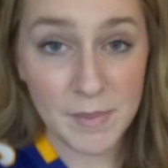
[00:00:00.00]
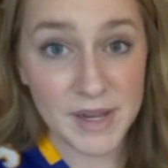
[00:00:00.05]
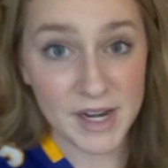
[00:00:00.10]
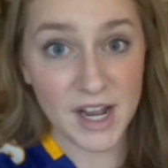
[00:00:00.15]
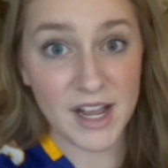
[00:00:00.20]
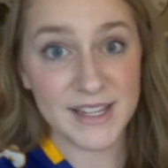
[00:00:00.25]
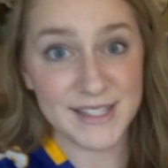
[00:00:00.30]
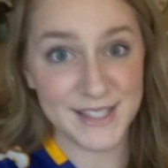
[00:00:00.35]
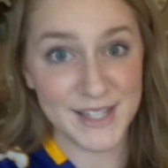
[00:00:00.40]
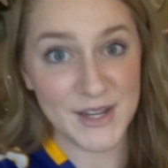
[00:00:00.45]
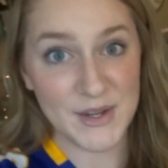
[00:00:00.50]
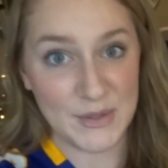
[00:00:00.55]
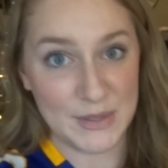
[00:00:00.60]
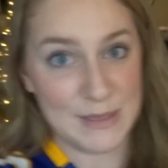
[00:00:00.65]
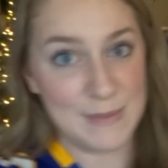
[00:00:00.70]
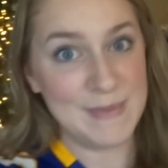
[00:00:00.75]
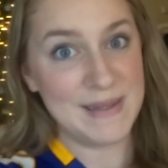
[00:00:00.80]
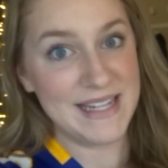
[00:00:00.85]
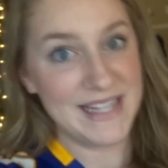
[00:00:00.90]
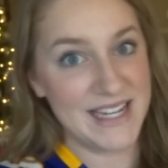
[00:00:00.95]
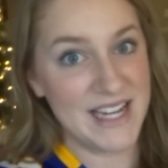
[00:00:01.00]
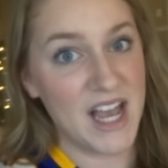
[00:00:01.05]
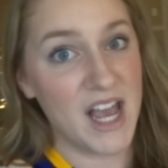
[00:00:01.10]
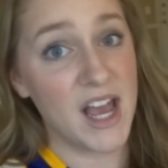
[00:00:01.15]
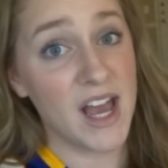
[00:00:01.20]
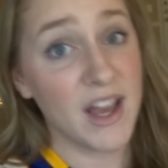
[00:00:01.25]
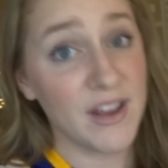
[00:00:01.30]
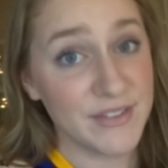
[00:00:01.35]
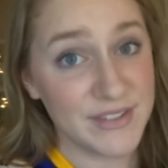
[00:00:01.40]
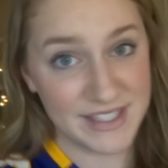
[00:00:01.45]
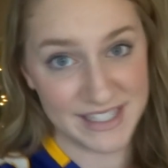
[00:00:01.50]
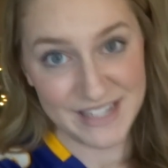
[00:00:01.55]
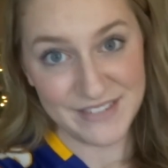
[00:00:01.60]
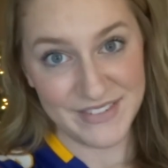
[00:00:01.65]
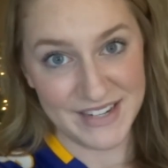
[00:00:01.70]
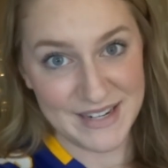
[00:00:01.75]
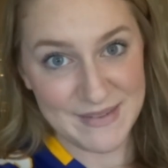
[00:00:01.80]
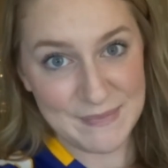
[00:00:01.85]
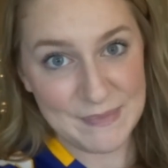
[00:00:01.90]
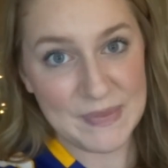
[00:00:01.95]
But also, speaking of
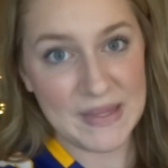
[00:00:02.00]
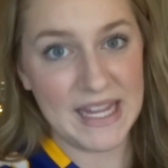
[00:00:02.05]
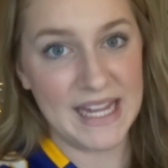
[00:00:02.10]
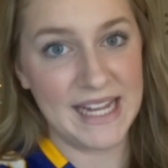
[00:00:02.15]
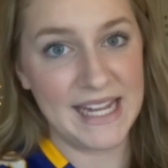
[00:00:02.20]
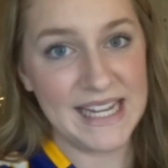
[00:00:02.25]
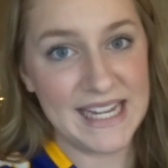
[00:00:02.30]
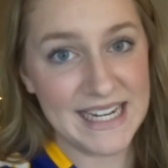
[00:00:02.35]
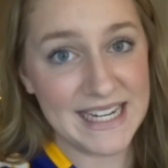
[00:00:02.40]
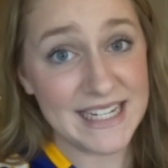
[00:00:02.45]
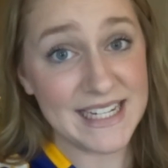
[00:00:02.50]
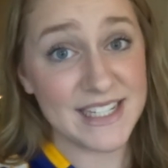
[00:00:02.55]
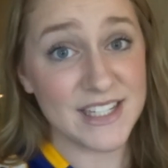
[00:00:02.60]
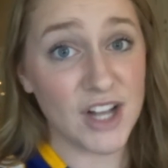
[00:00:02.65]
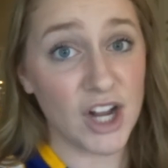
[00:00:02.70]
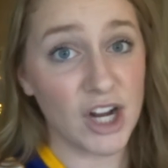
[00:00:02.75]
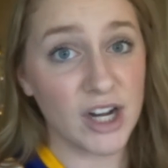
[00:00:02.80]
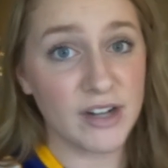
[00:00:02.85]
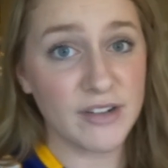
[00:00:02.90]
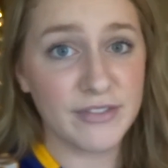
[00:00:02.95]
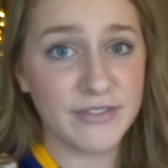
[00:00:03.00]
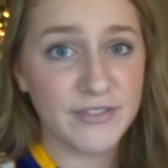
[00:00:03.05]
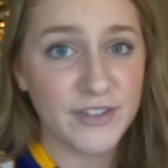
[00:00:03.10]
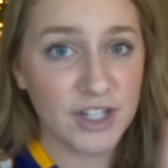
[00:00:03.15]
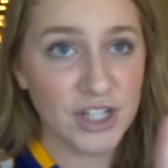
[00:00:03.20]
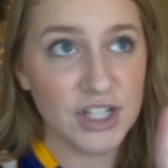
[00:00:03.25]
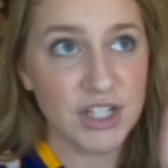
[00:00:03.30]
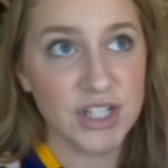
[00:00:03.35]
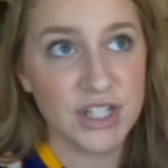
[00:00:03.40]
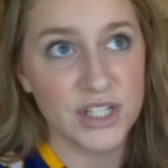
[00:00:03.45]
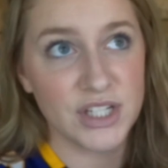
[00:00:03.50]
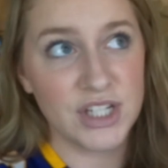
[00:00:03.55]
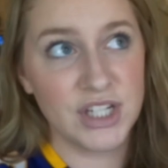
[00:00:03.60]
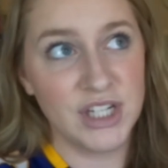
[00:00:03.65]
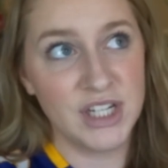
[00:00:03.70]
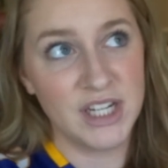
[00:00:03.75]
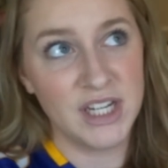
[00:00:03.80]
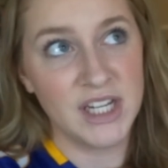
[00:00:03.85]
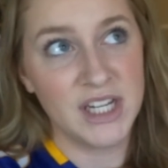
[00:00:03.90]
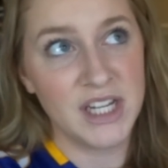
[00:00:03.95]
Steven, it is our
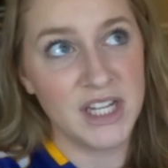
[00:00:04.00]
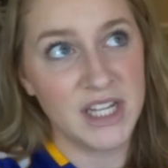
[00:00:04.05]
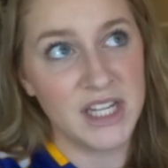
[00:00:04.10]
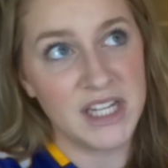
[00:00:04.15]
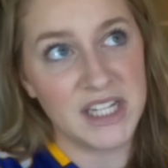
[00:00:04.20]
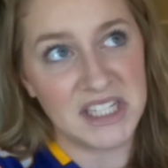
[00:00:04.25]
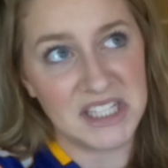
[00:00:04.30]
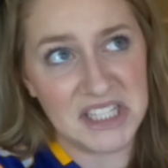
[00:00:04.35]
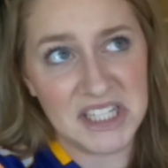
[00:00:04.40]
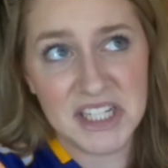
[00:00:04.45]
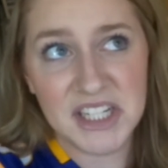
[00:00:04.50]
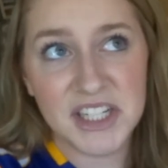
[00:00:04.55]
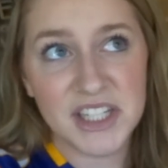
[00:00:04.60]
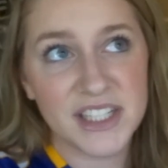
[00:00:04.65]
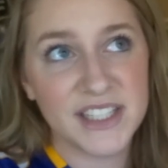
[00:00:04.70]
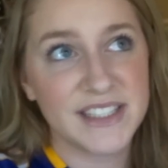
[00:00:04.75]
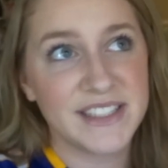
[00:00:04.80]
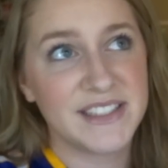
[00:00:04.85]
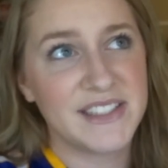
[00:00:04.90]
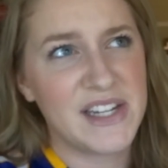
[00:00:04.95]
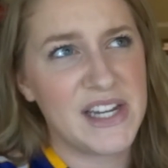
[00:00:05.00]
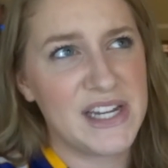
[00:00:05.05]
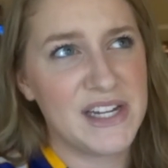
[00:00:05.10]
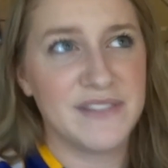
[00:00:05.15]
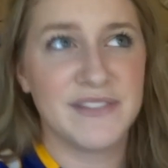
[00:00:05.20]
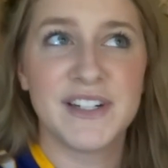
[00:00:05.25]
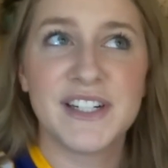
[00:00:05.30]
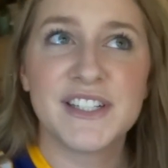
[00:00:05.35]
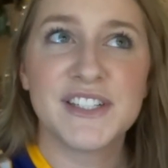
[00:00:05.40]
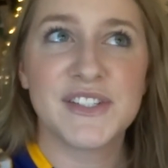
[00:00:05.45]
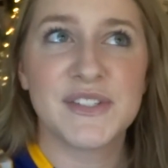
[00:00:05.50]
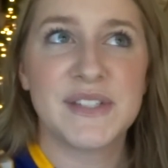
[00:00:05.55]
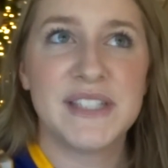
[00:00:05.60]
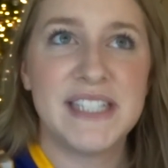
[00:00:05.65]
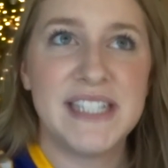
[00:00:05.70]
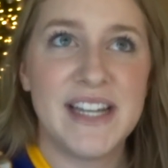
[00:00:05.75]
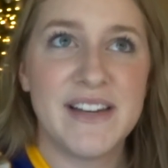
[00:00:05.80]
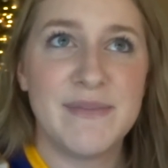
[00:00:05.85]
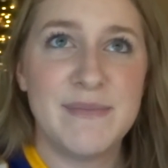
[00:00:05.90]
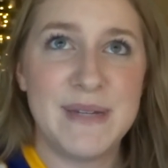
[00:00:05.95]
first year
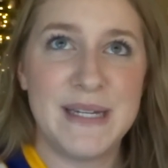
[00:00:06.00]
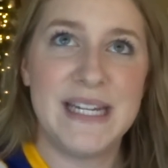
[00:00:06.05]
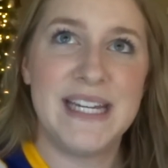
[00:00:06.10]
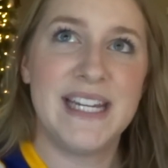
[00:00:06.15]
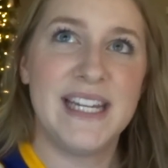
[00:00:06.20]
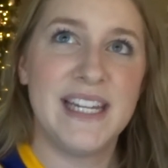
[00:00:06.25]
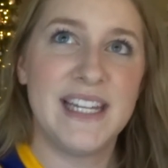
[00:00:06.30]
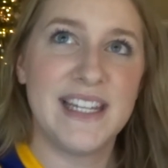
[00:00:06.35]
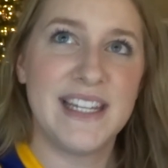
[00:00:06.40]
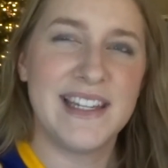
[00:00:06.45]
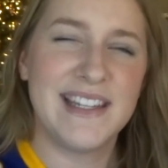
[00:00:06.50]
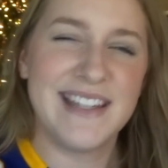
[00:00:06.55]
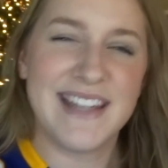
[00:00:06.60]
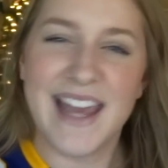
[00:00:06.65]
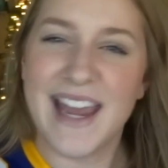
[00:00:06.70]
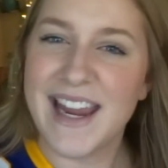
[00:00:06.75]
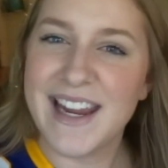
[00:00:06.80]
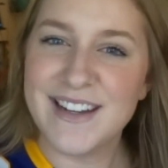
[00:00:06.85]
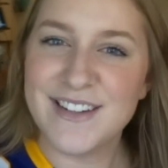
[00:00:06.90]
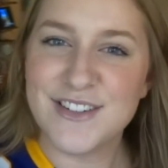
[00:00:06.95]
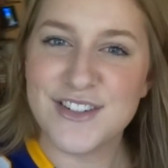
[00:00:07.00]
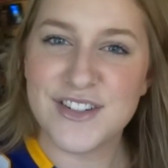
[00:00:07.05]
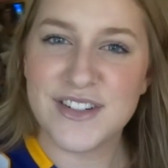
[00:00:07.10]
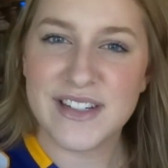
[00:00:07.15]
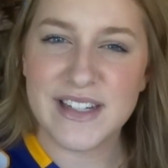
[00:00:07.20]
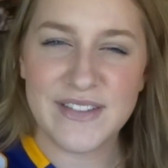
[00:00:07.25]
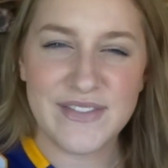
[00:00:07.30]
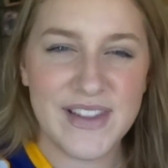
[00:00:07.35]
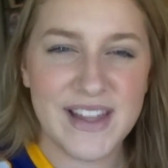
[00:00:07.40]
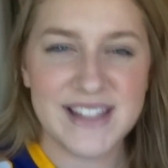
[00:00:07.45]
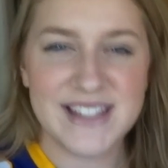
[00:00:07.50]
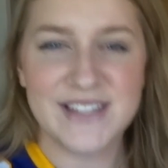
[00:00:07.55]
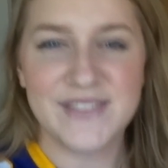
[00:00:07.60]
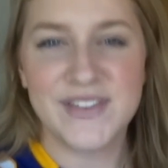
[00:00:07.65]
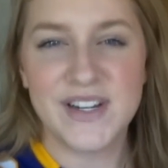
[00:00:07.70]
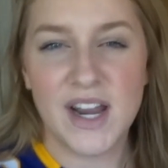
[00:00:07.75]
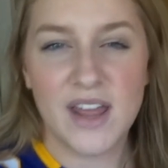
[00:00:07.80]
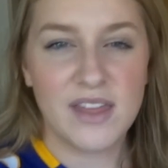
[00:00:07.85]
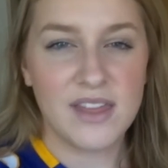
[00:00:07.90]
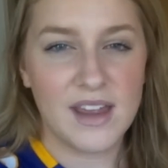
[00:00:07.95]
anniversary of being engaged, if that's
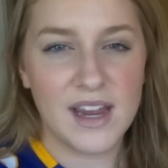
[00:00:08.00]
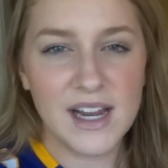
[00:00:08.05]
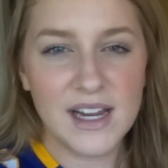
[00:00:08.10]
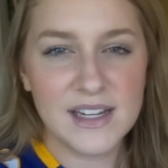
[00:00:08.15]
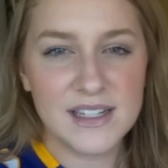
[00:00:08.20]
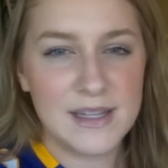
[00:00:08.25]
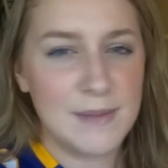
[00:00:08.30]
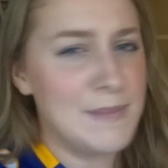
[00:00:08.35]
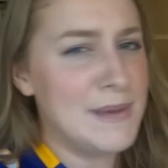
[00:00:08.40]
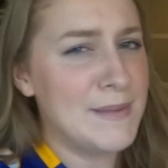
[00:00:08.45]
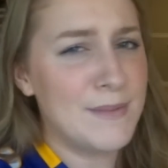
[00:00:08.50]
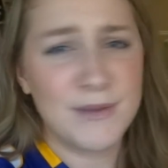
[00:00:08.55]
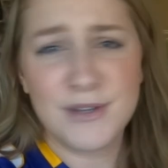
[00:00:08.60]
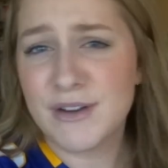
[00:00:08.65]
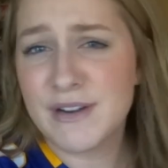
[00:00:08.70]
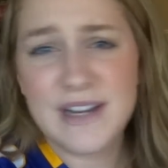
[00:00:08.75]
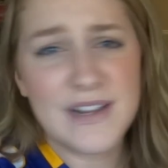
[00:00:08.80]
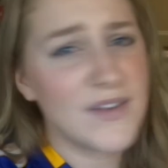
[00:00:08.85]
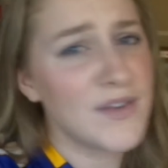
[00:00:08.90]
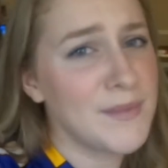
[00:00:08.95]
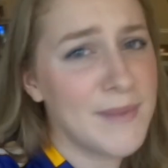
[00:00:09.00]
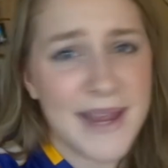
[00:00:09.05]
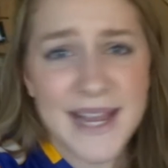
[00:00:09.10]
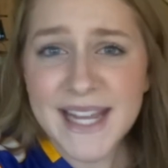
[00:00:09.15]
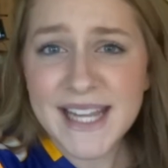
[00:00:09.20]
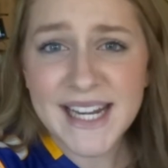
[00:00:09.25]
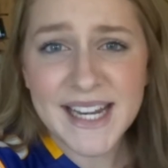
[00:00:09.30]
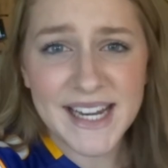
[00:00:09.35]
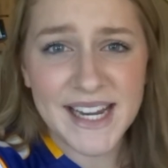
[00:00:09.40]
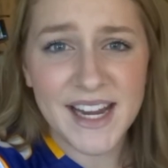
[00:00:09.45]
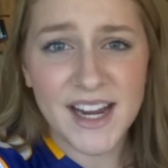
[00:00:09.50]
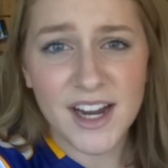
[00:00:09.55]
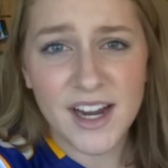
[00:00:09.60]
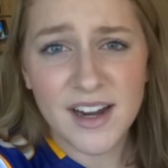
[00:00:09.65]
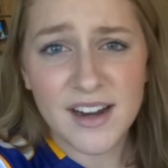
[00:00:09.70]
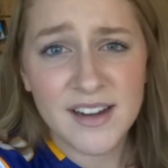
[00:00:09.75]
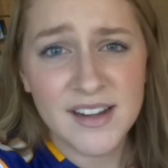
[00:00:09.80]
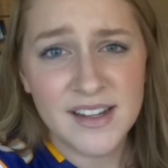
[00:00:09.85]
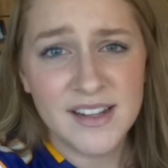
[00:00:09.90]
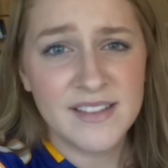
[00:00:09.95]
even a thing. Some people don't even make it a
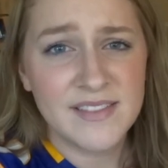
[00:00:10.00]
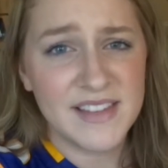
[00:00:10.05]
year.